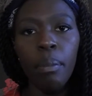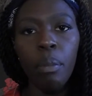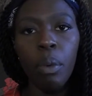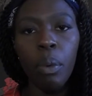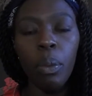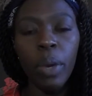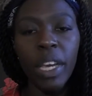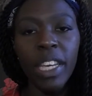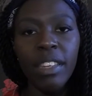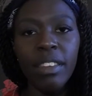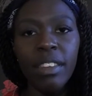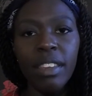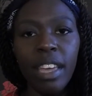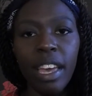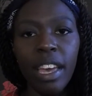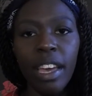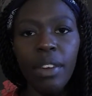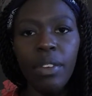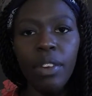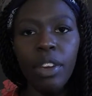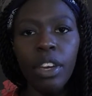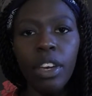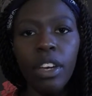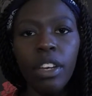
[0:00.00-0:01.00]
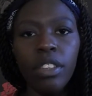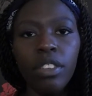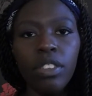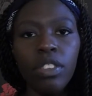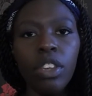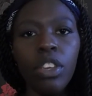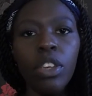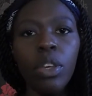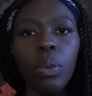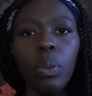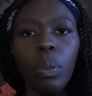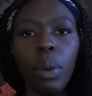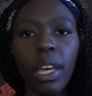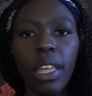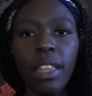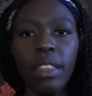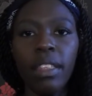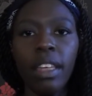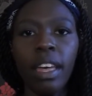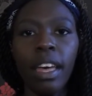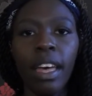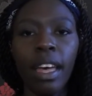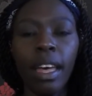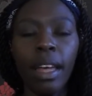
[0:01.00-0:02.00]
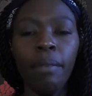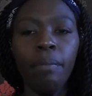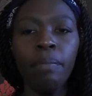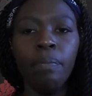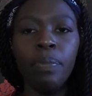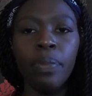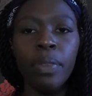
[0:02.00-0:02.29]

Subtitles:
waiting area, so you wait there.